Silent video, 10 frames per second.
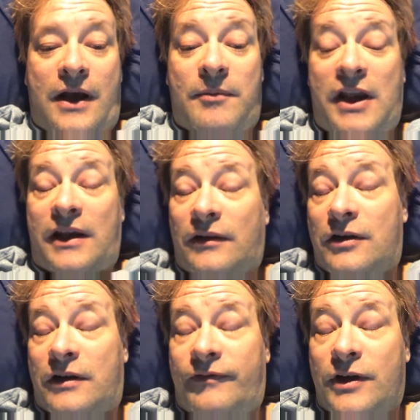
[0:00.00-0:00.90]
make it
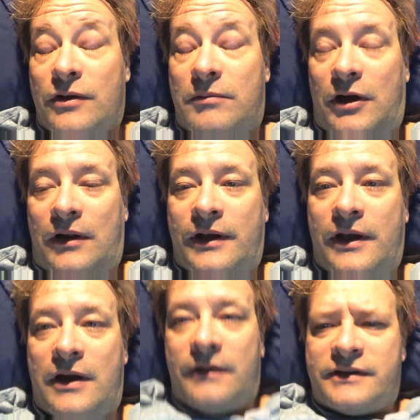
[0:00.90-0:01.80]
look viewable.
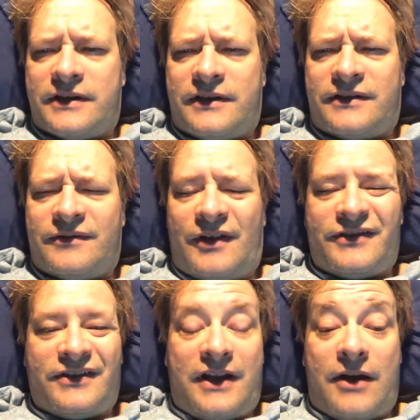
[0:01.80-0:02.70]

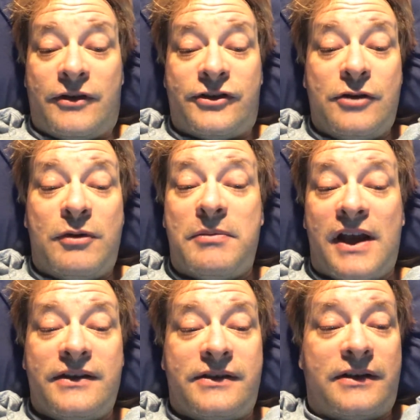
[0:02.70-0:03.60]
It was super
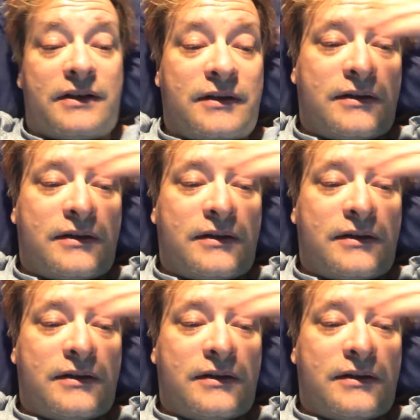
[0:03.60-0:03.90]
basic